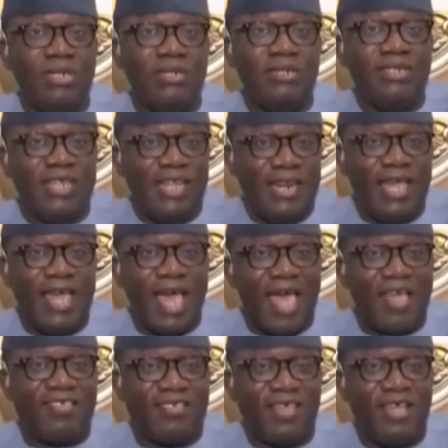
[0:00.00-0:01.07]
delay
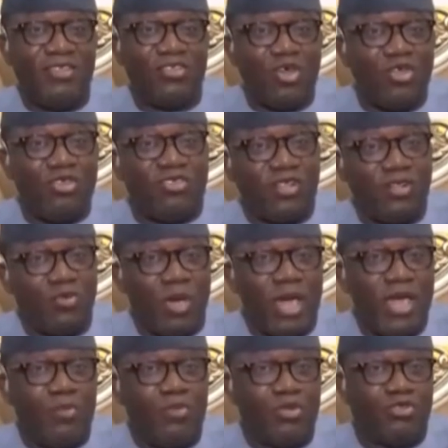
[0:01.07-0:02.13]
assent until
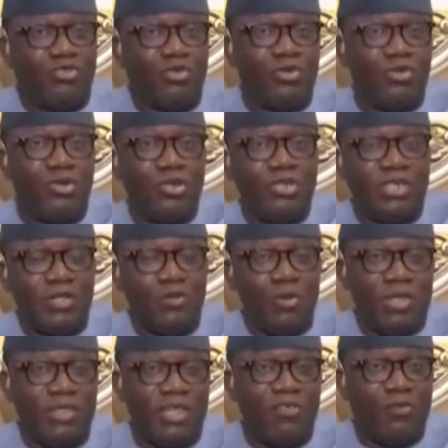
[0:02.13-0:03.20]
we're able to deal
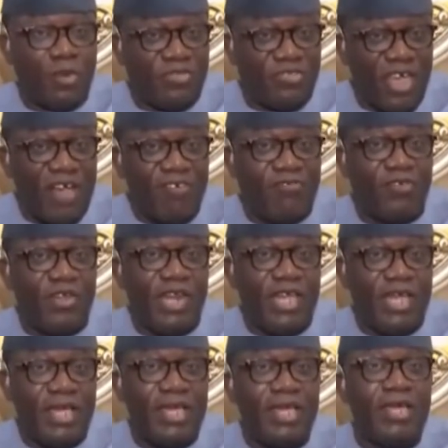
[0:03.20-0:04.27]
with this. But
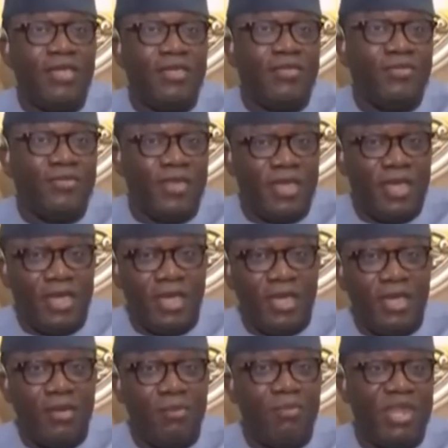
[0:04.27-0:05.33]
thankfully,
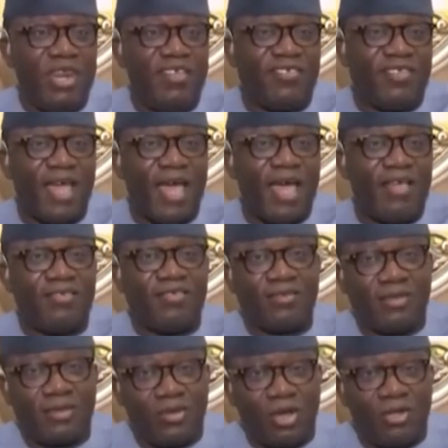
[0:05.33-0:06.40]
the minister
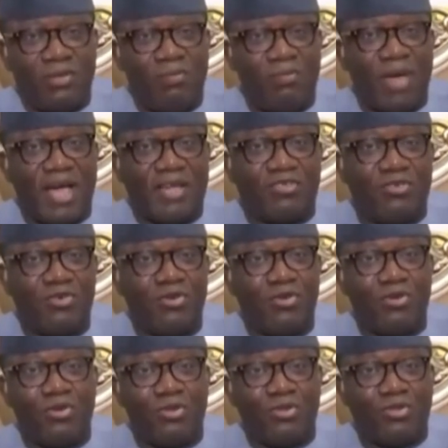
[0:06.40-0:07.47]
has gotten back
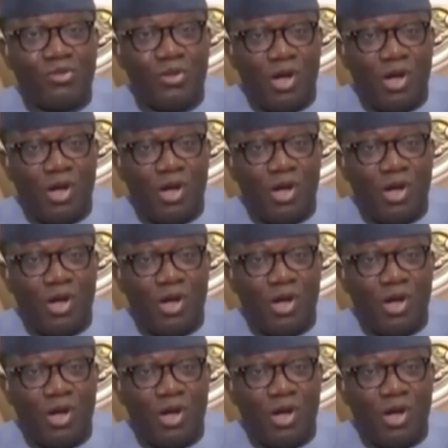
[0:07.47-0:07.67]
to